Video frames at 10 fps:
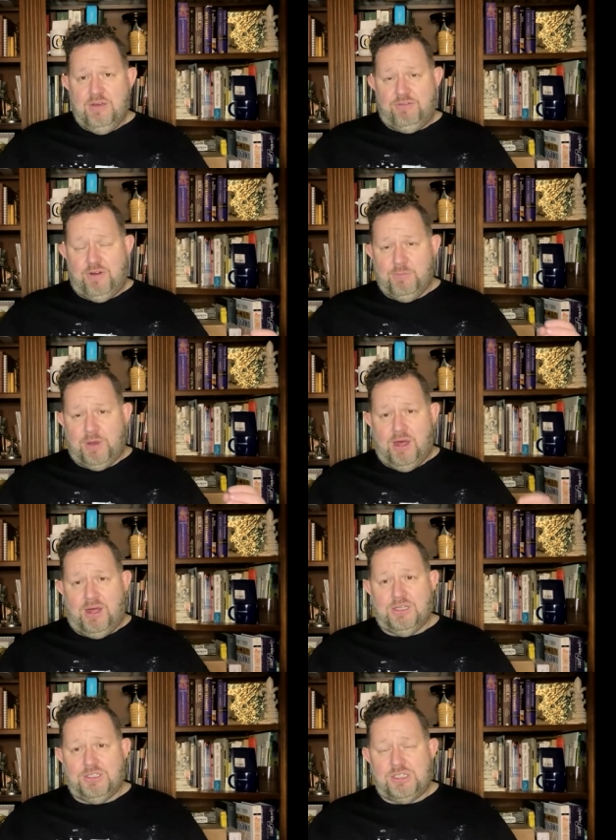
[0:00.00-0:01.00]
from
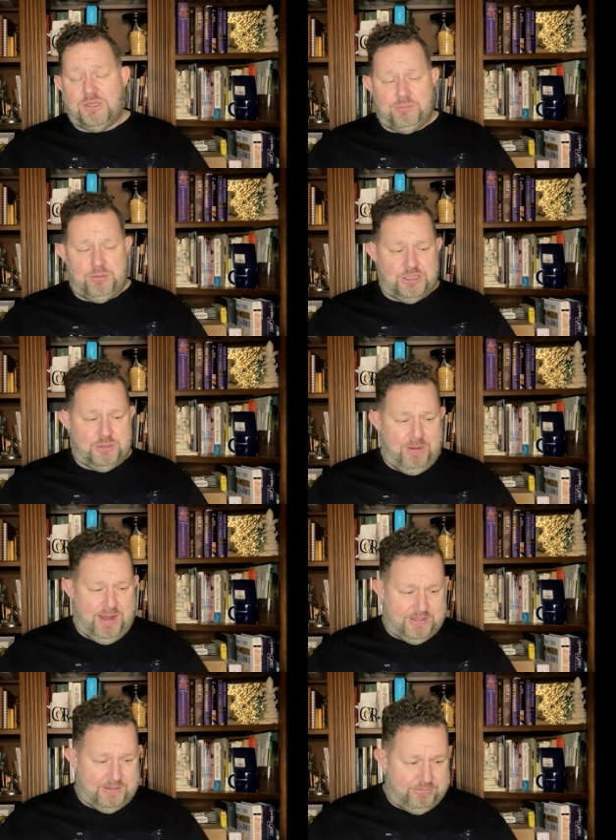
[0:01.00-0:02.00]
God's
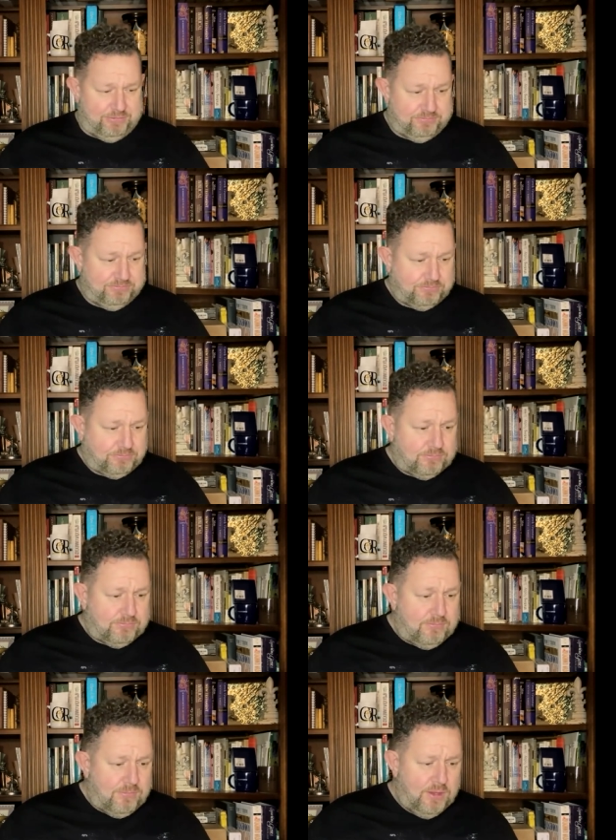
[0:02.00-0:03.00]
perspective.
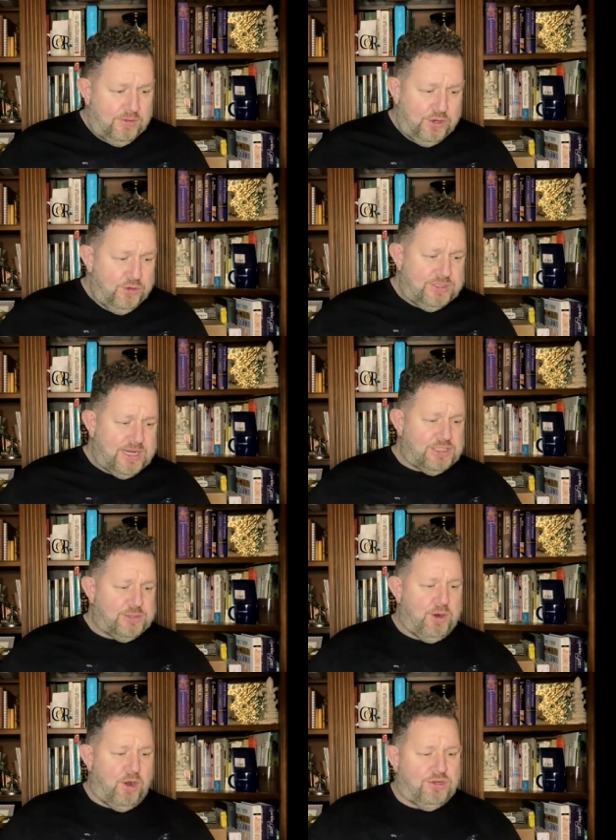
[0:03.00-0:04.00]
The New
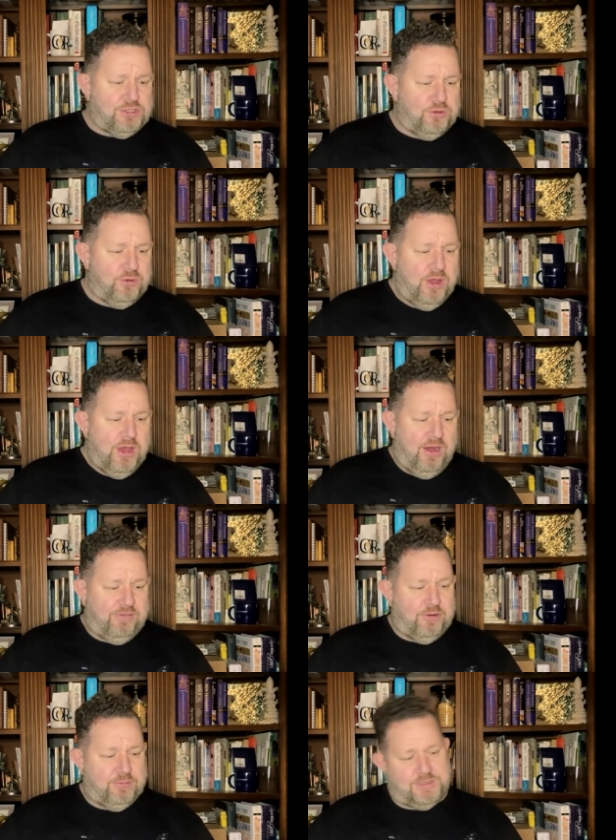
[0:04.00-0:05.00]
Testament also
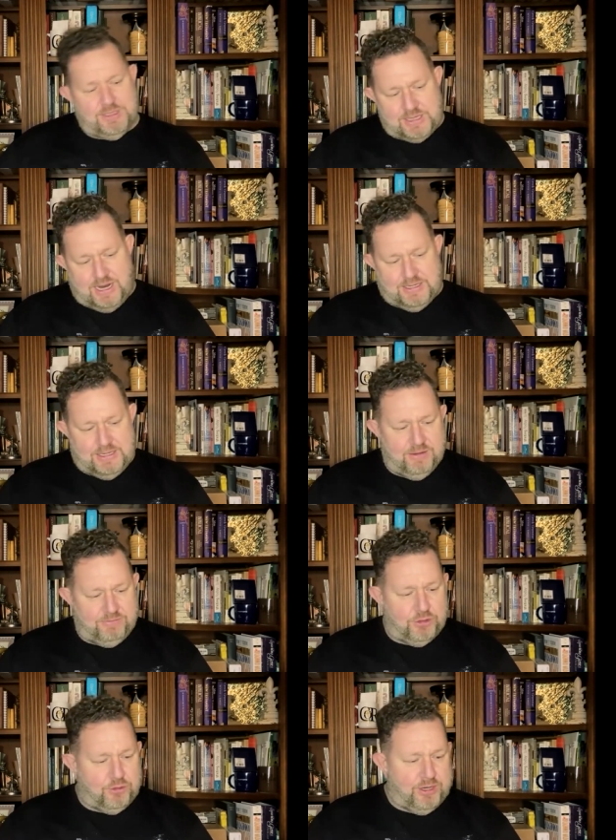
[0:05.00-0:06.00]
affirms this idea of
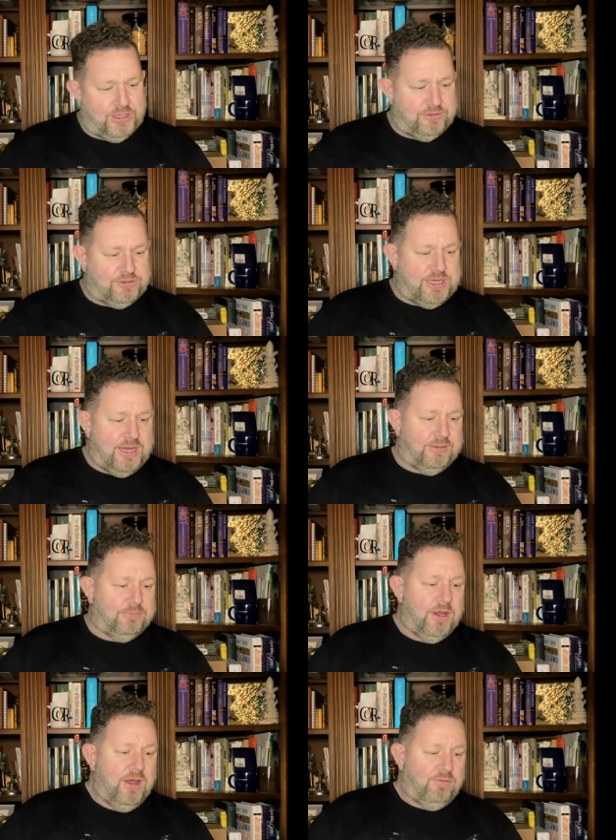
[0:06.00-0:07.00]
degrees of sin.
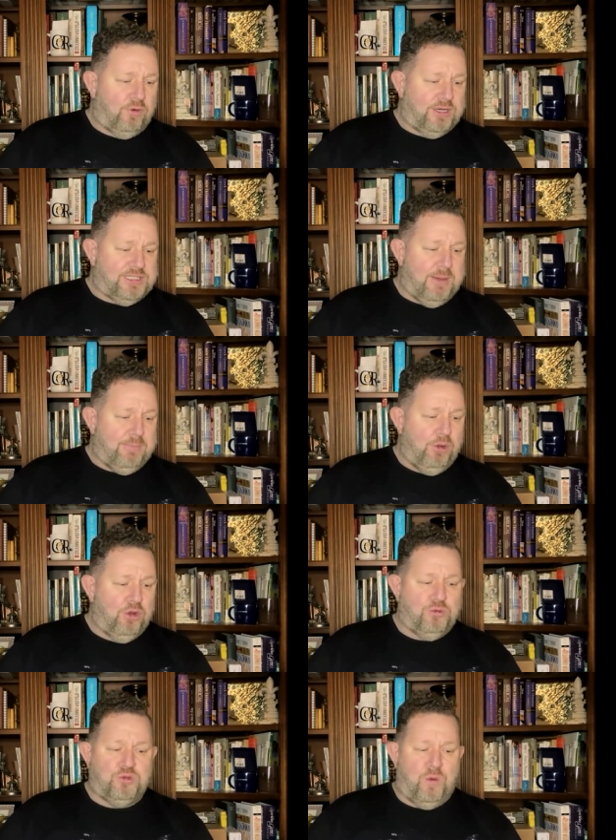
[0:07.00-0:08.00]
For example,
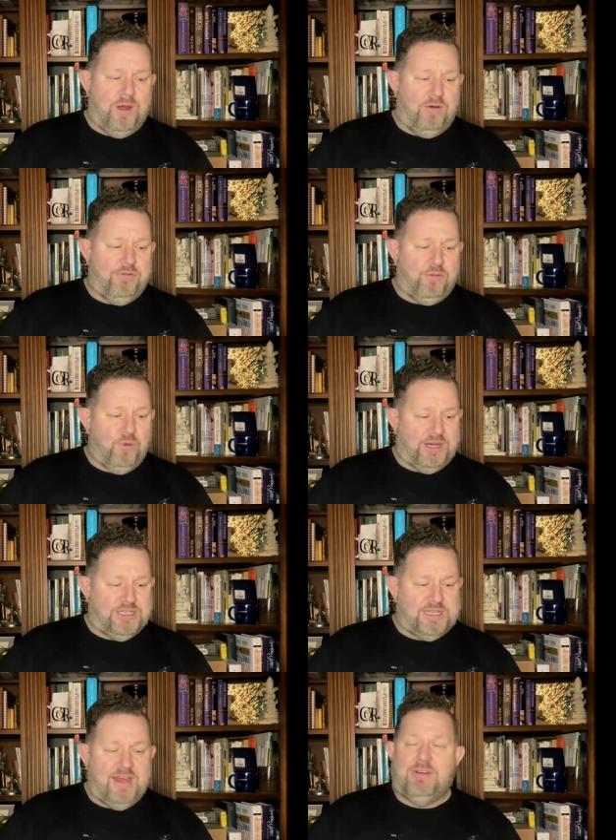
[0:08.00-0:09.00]
Luke 12
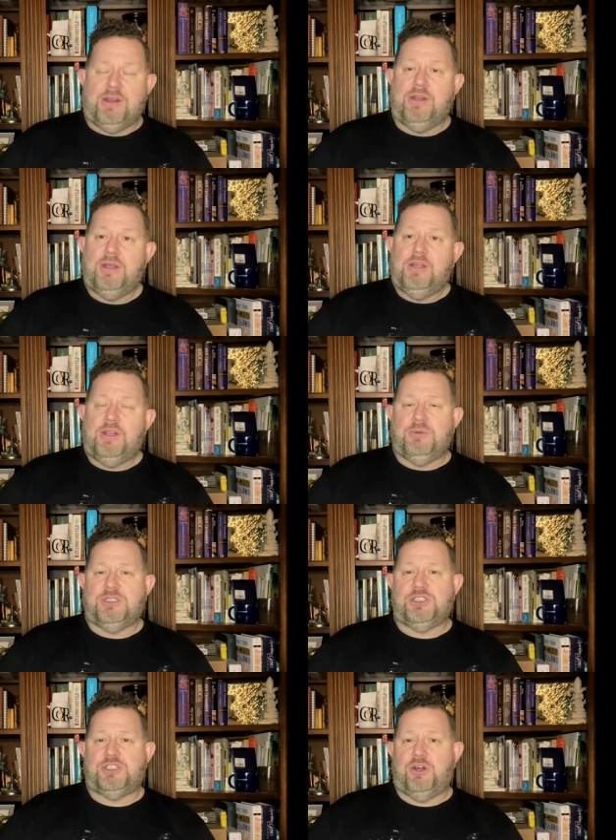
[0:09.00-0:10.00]
47, there
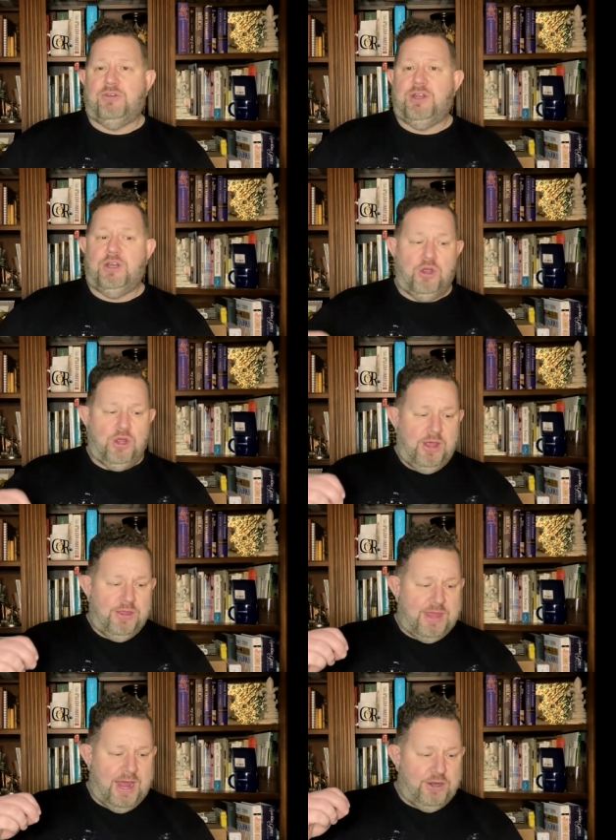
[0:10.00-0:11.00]
was a servant
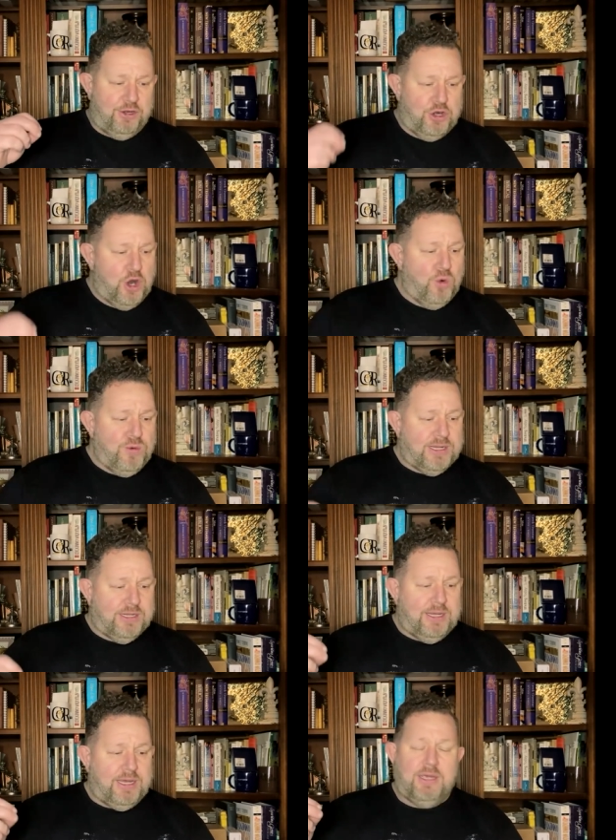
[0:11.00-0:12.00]
that
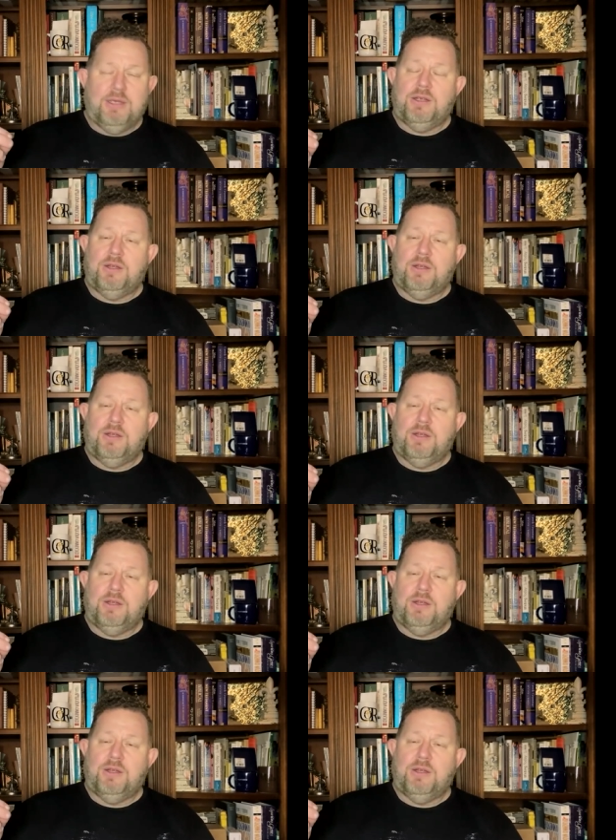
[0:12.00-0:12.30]
knowingly